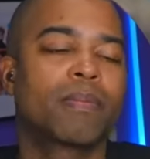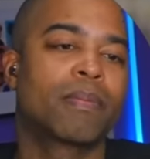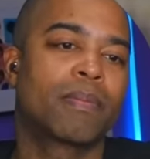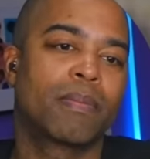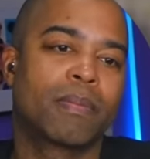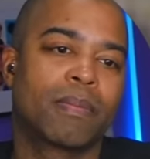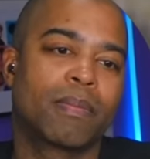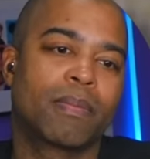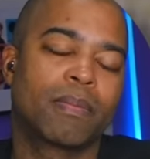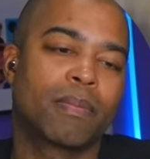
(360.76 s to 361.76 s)

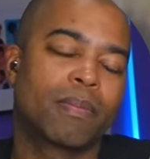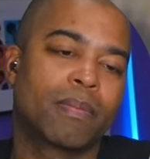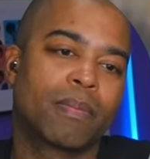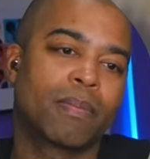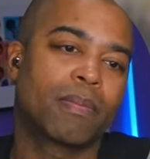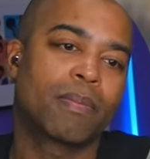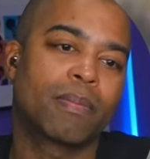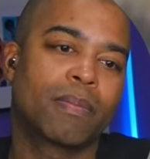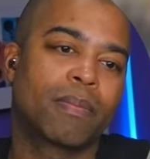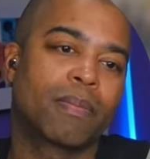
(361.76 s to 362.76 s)

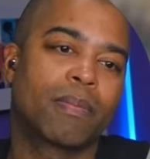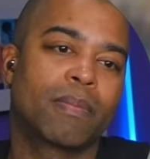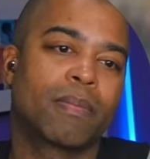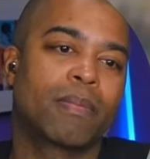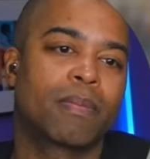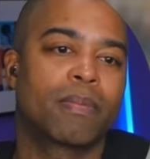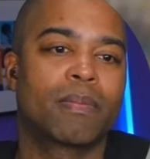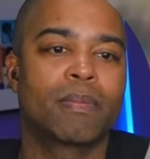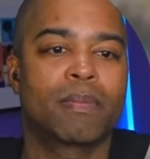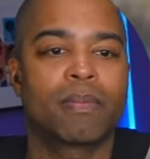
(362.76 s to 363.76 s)

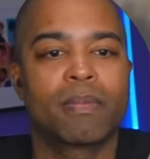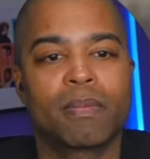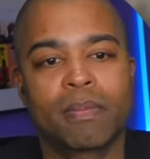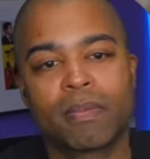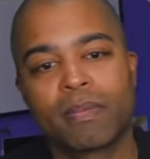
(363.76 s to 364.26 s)
No words are spoken by the person on screen.